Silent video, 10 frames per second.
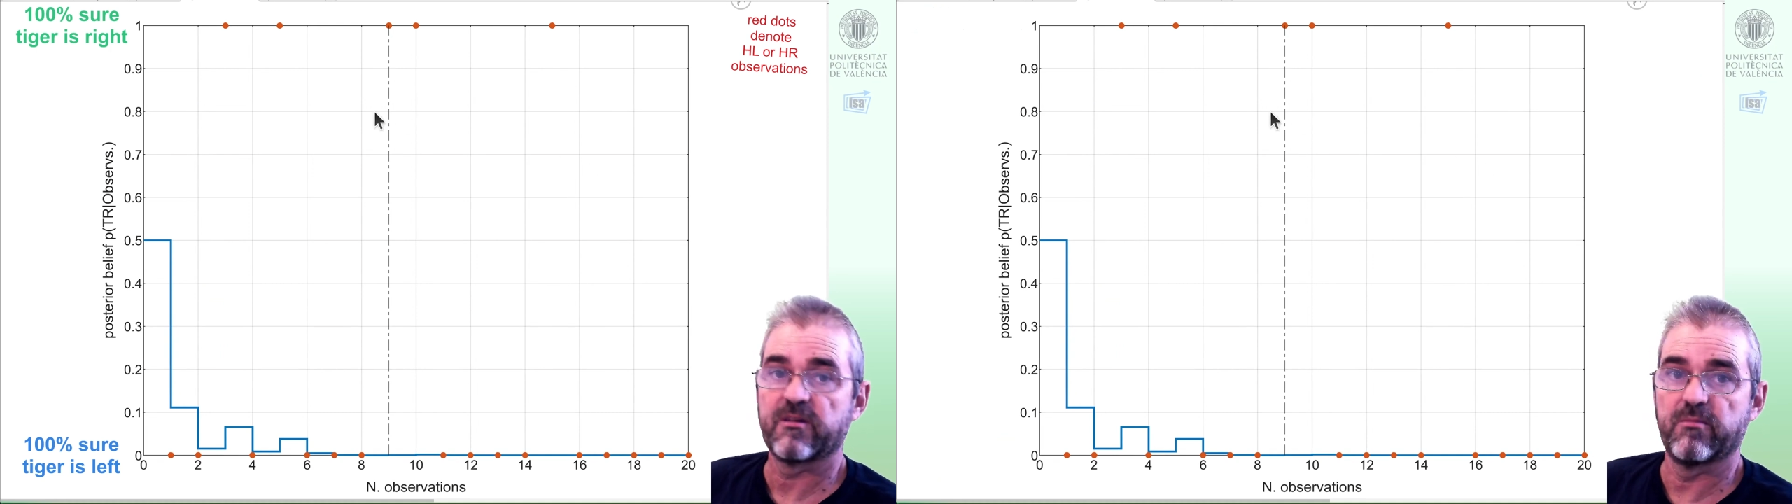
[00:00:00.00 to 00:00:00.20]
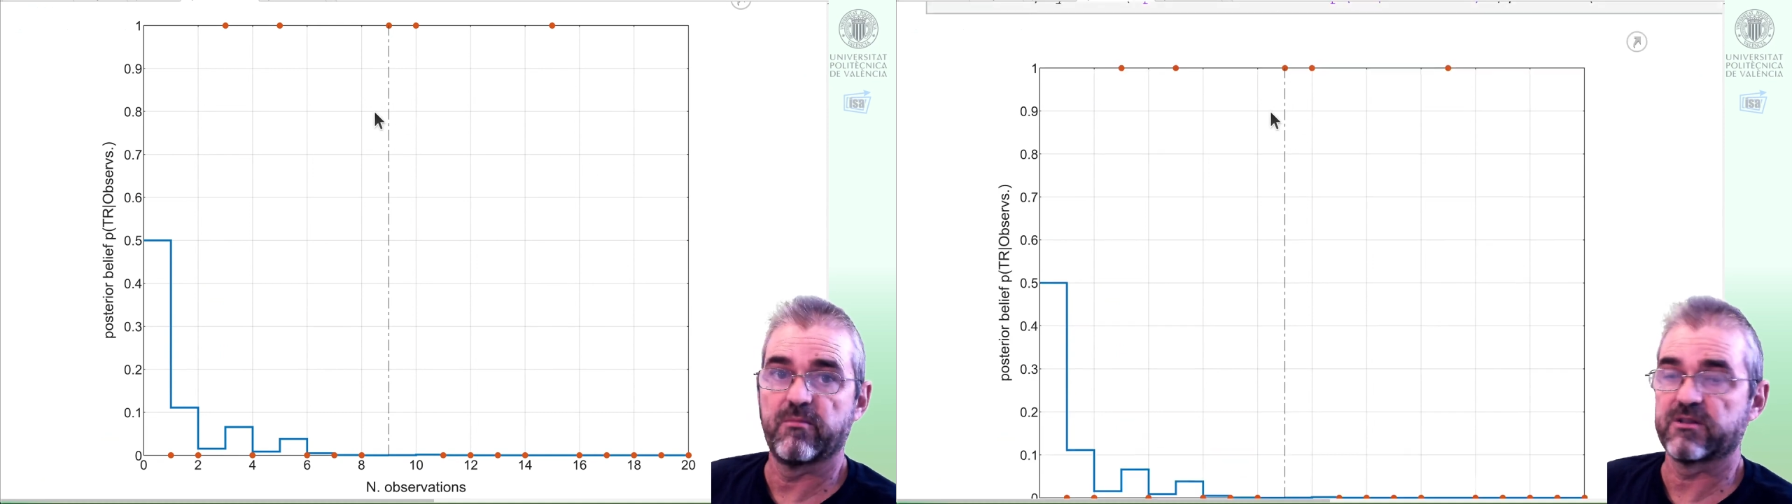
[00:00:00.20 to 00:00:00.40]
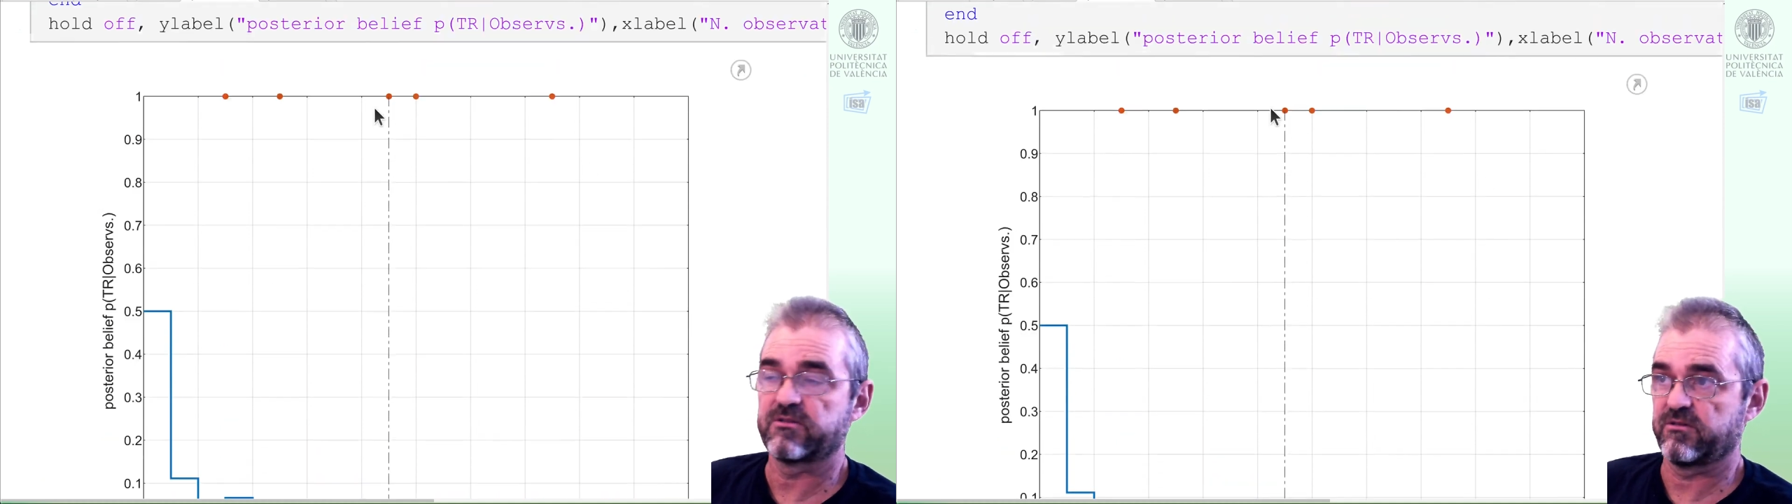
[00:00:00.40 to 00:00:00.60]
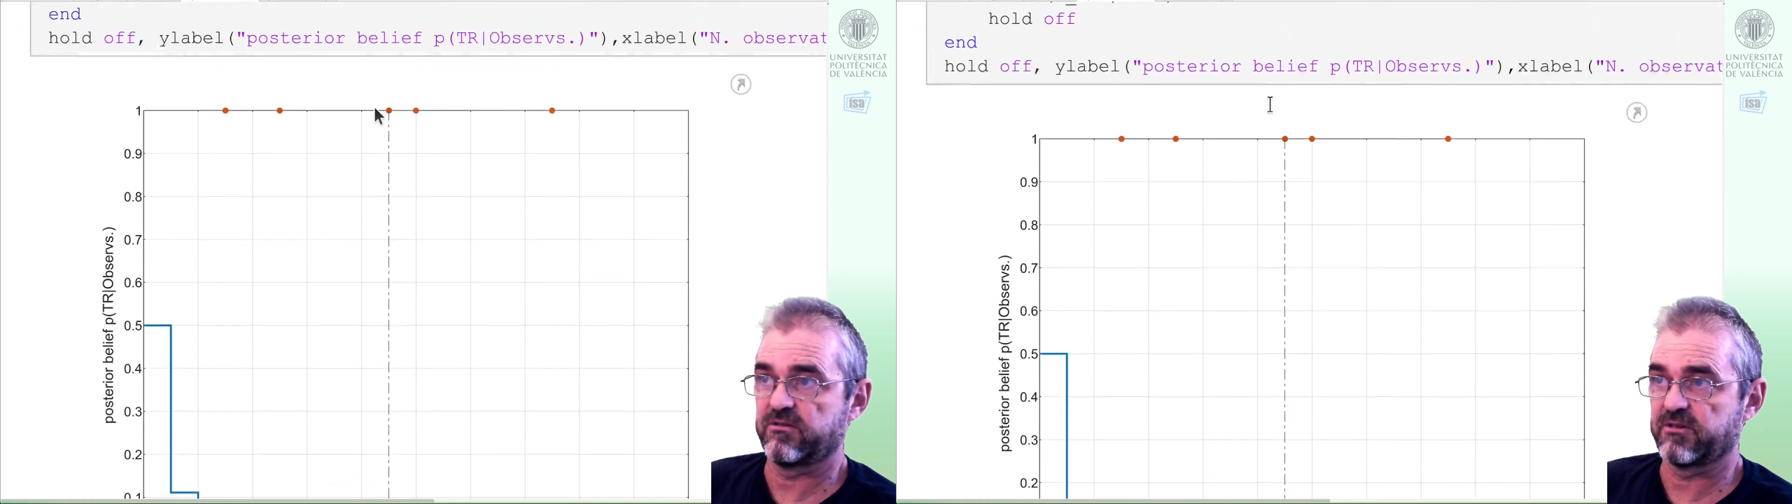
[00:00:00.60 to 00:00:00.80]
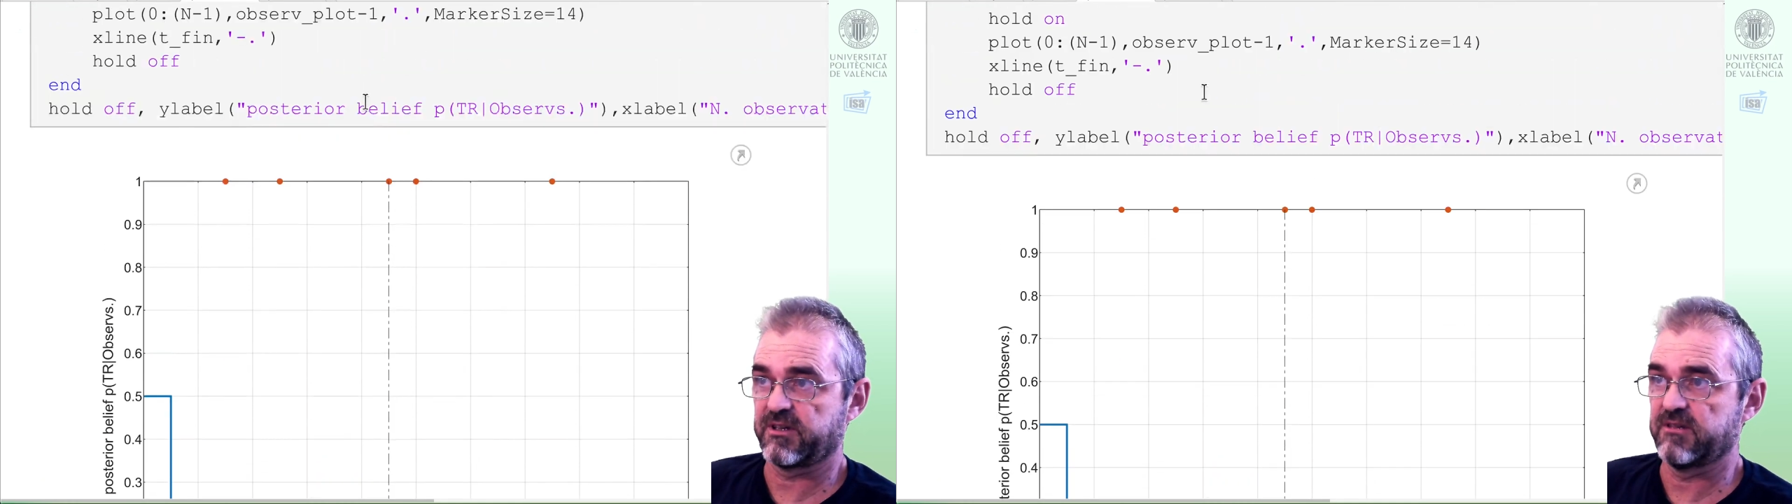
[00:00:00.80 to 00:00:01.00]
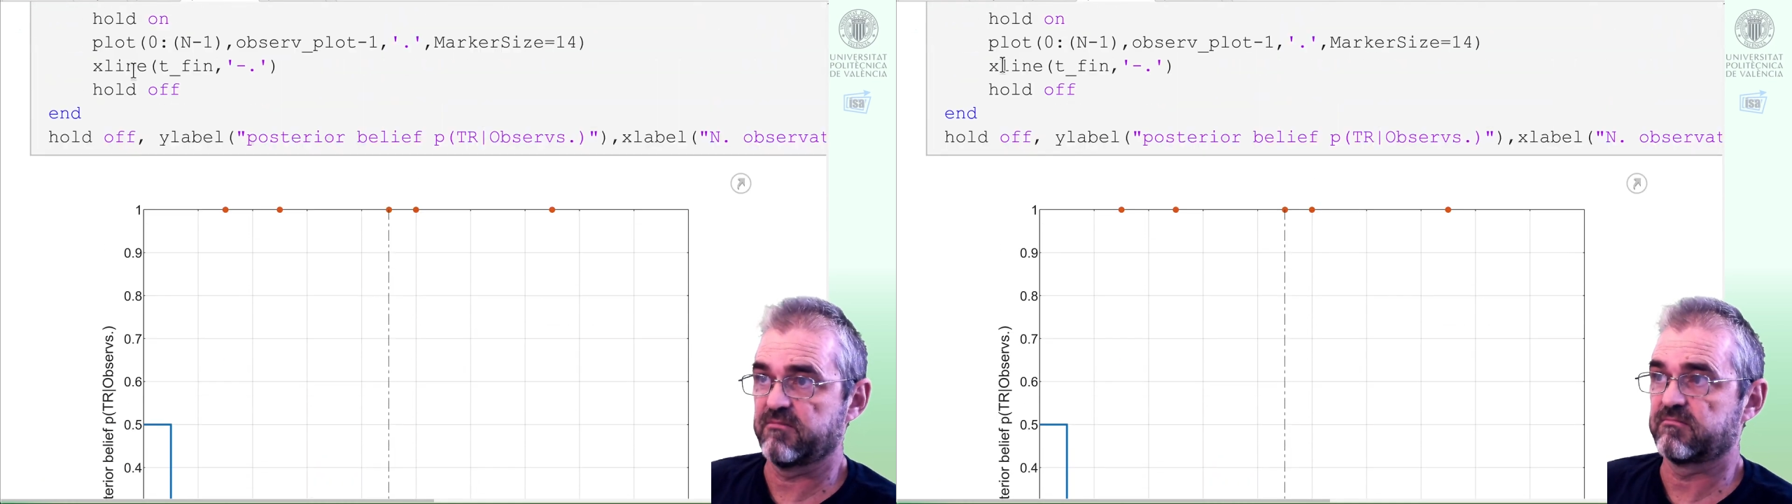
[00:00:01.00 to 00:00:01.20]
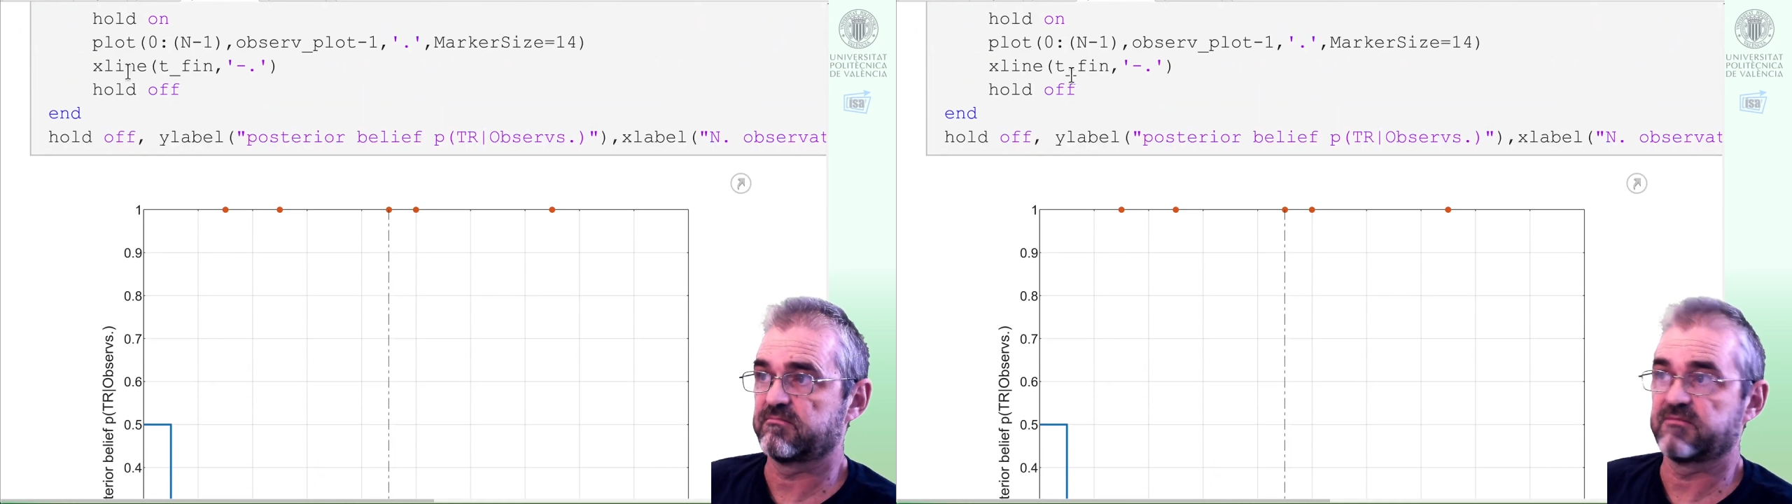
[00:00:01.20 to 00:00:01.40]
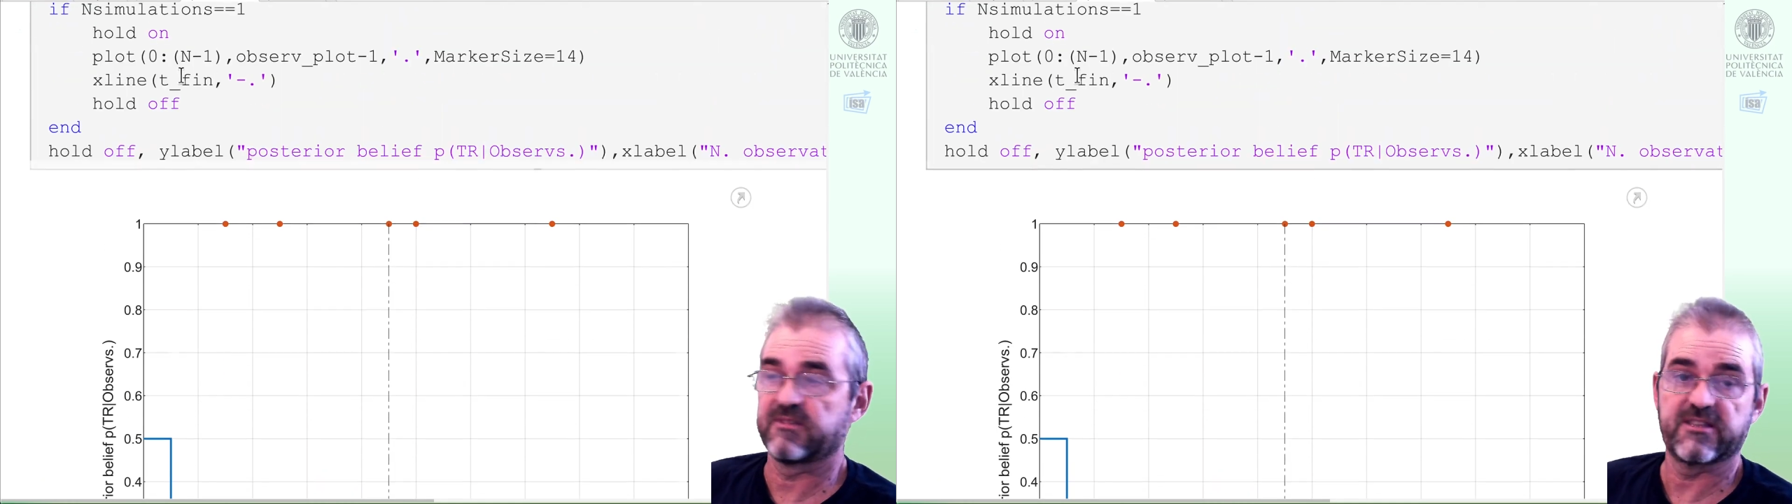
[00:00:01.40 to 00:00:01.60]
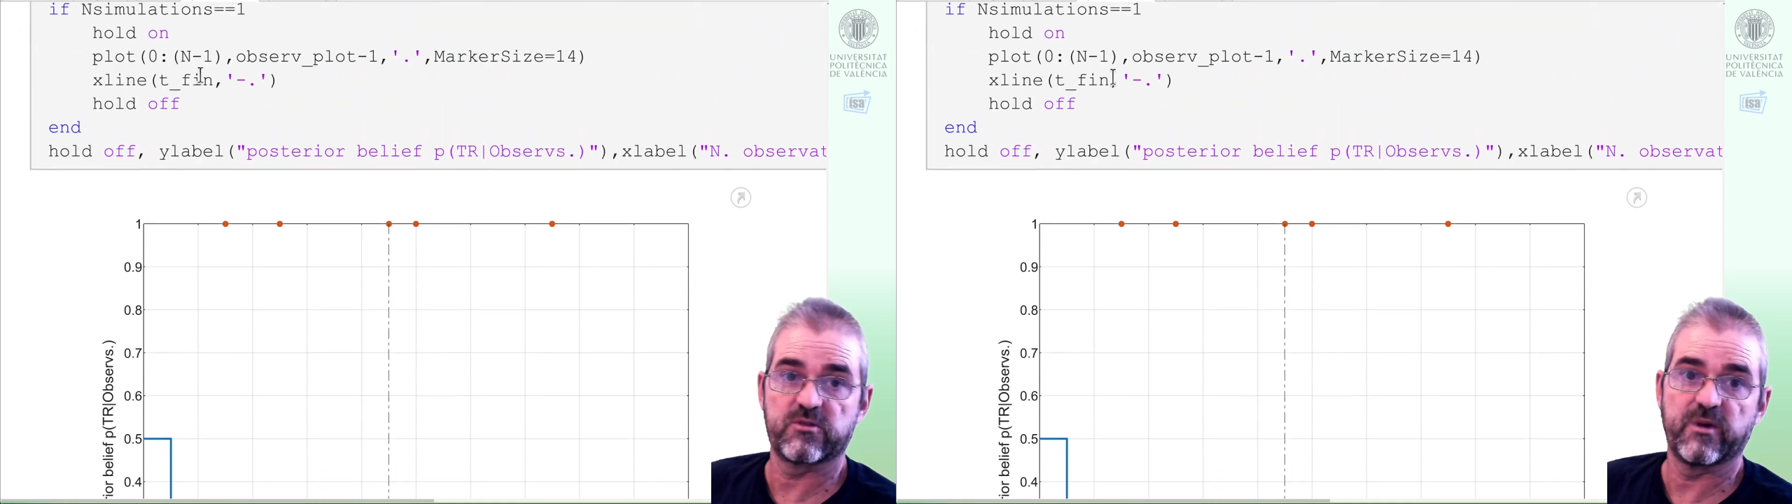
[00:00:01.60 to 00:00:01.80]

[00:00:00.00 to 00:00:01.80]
But okay, that's